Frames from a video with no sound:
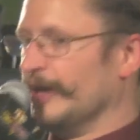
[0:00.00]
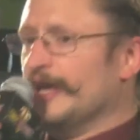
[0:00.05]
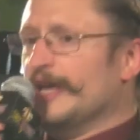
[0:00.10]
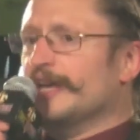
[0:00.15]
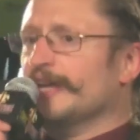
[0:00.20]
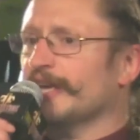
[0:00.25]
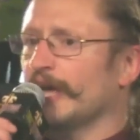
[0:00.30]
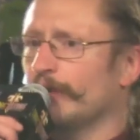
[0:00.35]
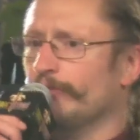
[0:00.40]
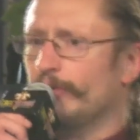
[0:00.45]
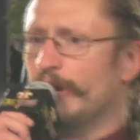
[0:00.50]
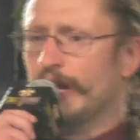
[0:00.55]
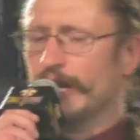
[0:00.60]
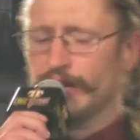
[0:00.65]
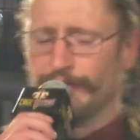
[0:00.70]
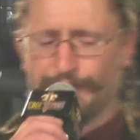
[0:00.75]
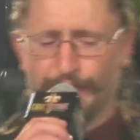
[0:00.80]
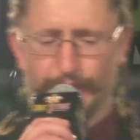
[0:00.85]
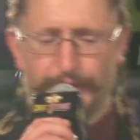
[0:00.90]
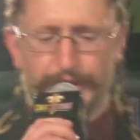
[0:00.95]
get ready for
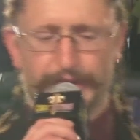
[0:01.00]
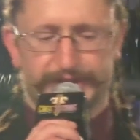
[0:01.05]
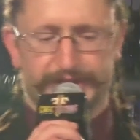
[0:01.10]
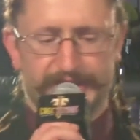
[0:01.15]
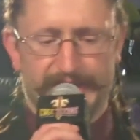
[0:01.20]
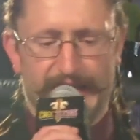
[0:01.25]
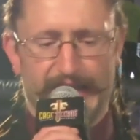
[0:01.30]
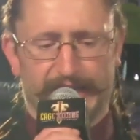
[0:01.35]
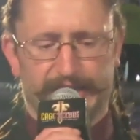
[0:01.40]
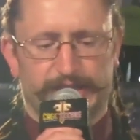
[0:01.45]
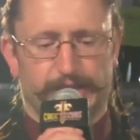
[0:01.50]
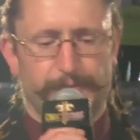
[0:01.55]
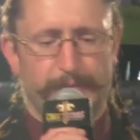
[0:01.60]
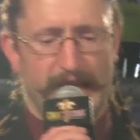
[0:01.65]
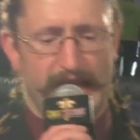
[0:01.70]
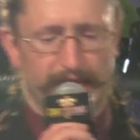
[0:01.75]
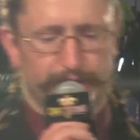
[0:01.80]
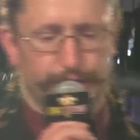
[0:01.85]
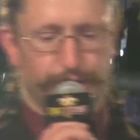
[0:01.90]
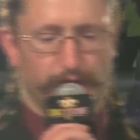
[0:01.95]
this next
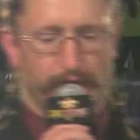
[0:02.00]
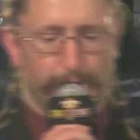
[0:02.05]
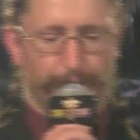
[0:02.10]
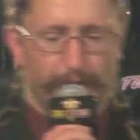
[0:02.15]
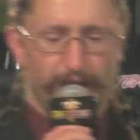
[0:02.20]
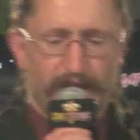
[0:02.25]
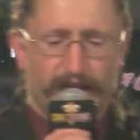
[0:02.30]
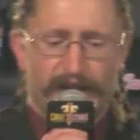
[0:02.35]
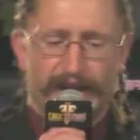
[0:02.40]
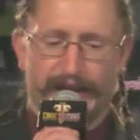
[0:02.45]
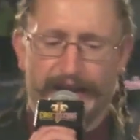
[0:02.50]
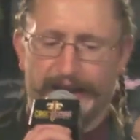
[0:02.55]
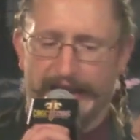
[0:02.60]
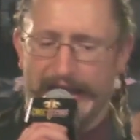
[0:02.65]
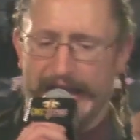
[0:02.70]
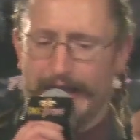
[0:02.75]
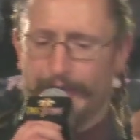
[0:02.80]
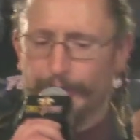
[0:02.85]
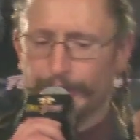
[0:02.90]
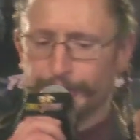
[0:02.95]
matchup an
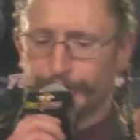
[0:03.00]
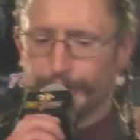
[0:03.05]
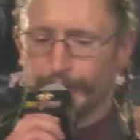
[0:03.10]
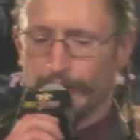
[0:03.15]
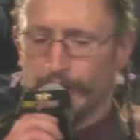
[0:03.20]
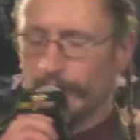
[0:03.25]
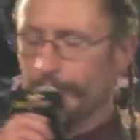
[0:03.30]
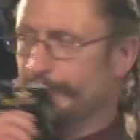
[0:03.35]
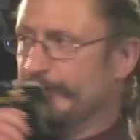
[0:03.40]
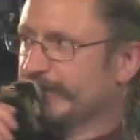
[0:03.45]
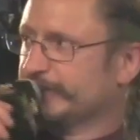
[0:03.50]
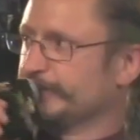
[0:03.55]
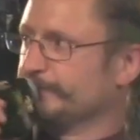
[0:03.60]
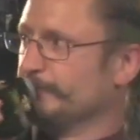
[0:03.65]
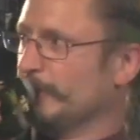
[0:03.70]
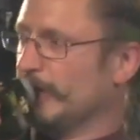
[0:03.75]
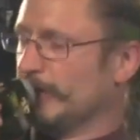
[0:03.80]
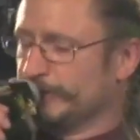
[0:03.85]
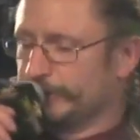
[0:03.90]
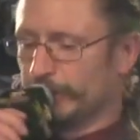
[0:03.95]
amateur mixed
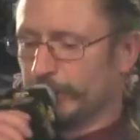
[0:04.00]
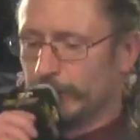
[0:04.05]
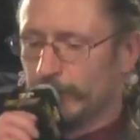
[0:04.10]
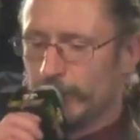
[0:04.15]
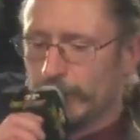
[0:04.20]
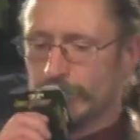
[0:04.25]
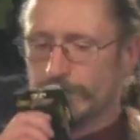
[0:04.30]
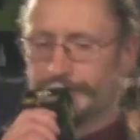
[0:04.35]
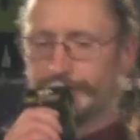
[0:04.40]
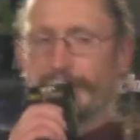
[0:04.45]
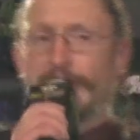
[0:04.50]
martial arts